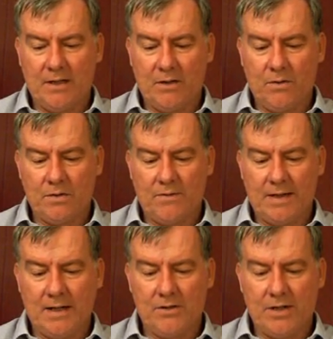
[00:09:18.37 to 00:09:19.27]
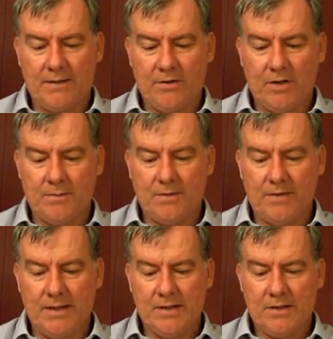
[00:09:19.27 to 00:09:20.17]
in the course of negotiating the terms
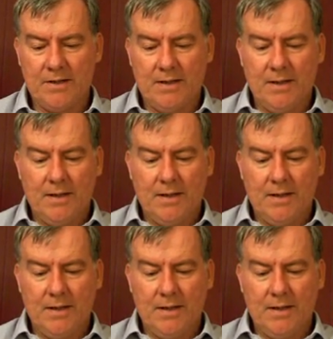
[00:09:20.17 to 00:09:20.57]
of a lease